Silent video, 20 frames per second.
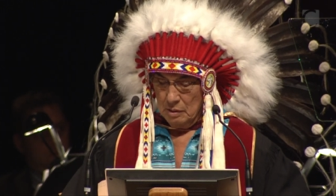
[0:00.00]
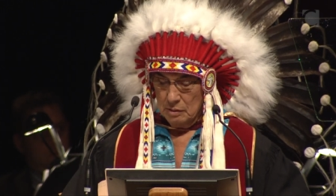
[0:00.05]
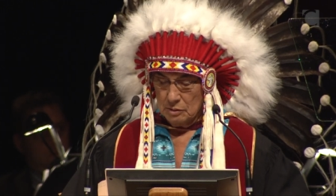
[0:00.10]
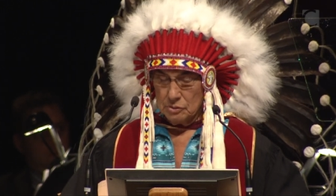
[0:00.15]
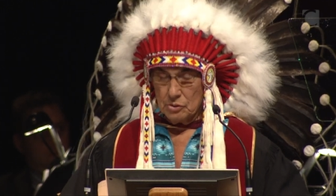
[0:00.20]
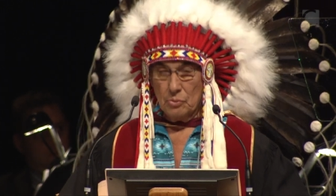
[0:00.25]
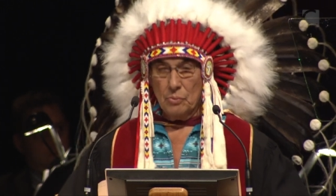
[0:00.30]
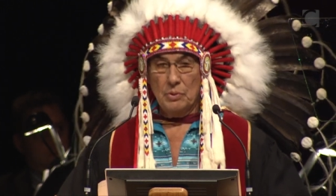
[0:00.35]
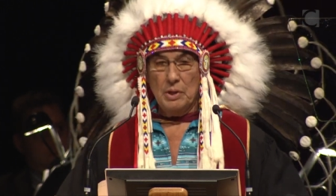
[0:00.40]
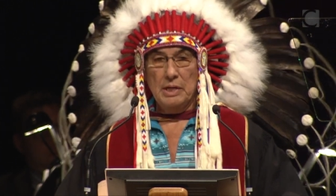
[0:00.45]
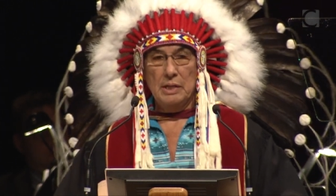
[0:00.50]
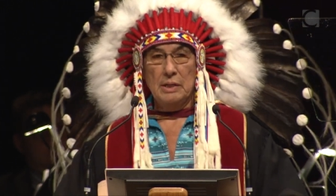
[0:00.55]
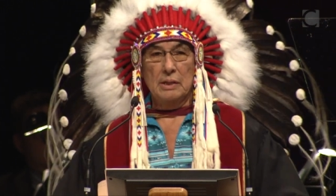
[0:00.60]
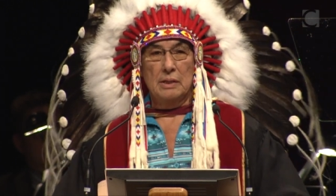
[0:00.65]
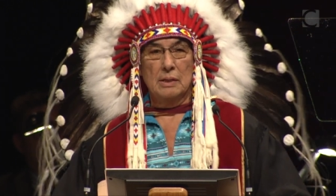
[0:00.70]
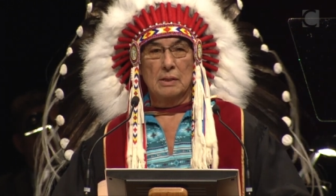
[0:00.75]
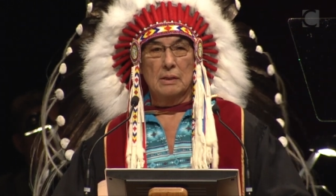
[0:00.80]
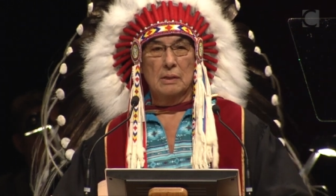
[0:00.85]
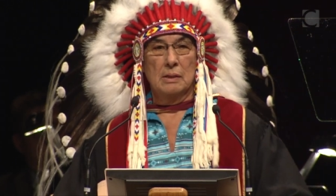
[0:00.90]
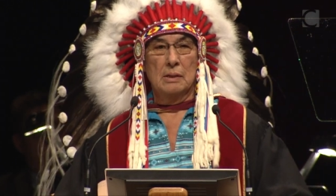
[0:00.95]
to
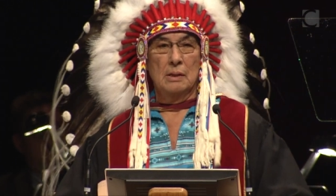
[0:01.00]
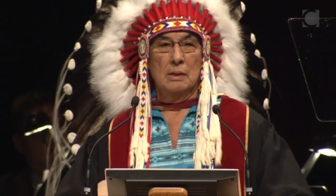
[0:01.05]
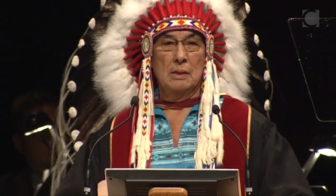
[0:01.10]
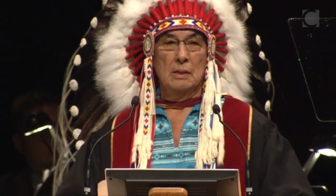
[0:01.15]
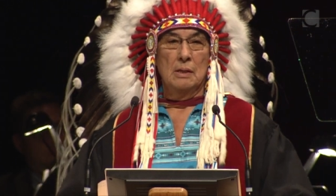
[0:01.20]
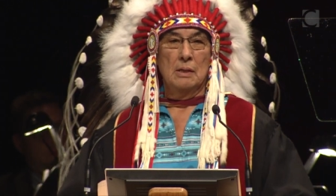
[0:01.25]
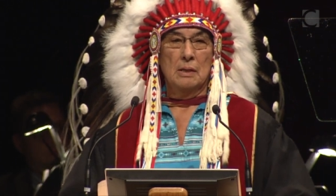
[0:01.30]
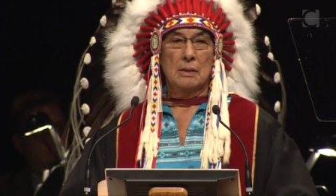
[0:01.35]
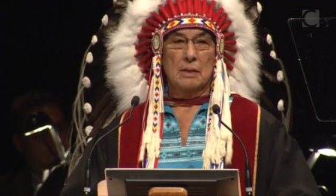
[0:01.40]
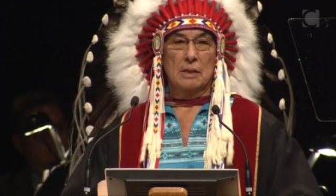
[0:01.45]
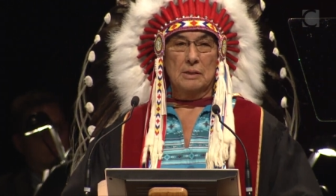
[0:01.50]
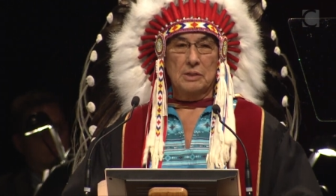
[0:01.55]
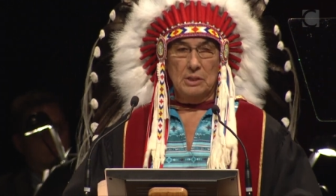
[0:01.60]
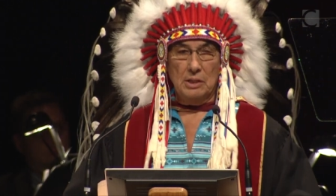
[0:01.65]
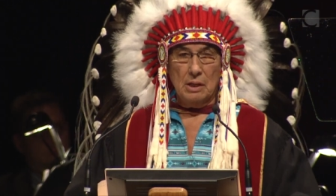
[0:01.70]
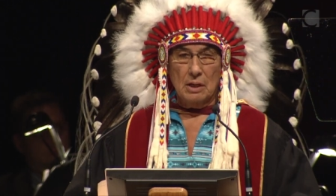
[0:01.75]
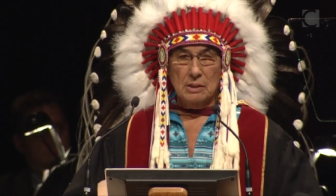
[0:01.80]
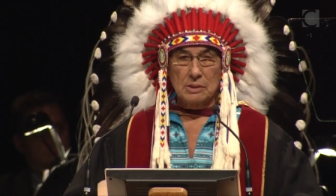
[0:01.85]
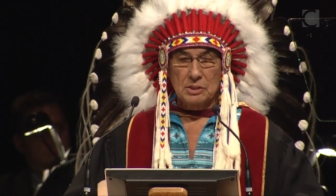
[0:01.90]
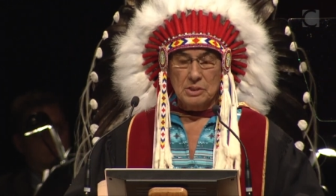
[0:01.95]
read the
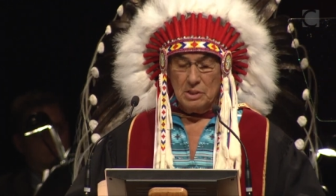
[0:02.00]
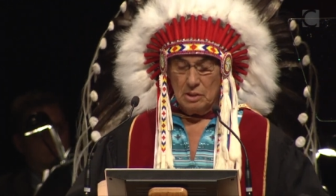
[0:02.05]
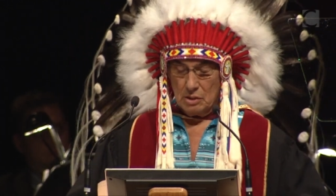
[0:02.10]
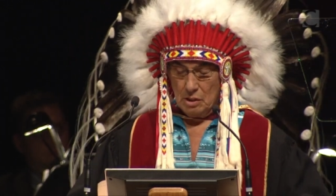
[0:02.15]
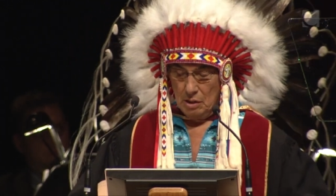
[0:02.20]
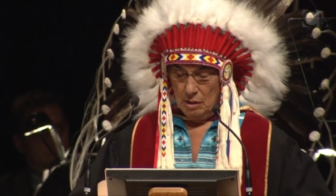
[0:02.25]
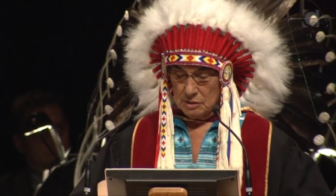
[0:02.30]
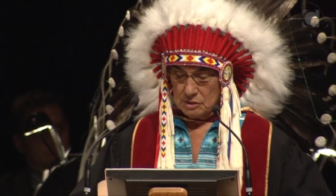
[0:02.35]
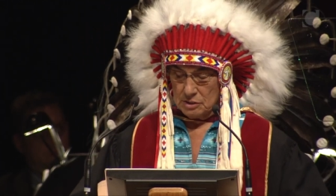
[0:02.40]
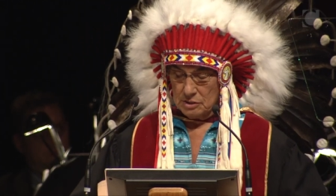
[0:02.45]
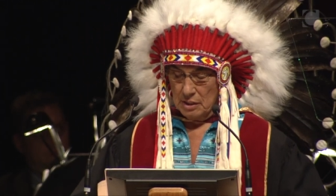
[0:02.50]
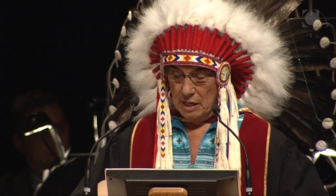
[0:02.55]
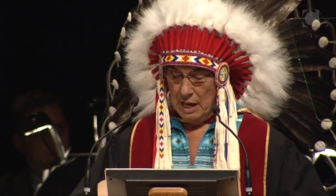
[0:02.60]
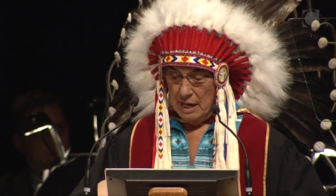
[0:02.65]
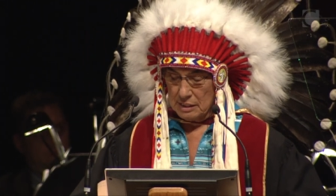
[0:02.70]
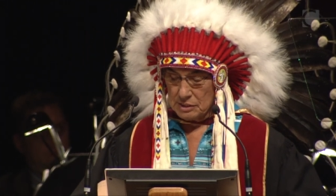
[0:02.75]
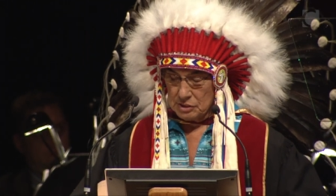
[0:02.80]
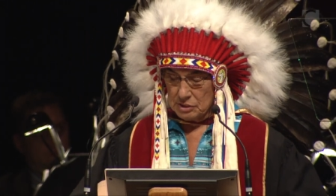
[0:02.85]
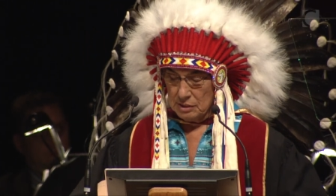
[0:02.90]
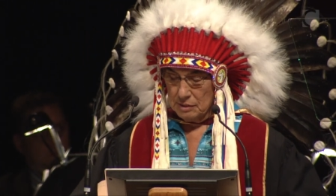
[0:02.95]
TRC calls to
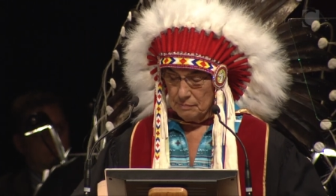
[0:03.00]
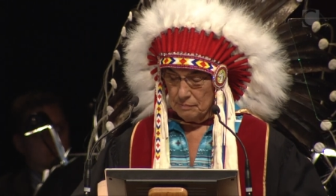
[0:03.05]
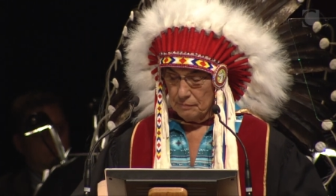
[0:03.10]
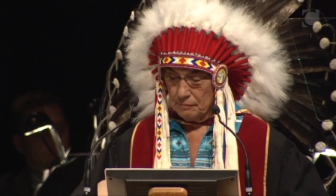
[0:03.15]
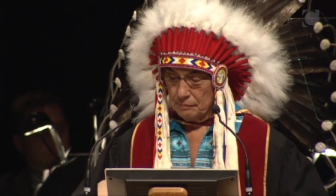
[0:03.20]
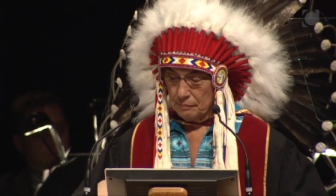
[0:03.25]
action.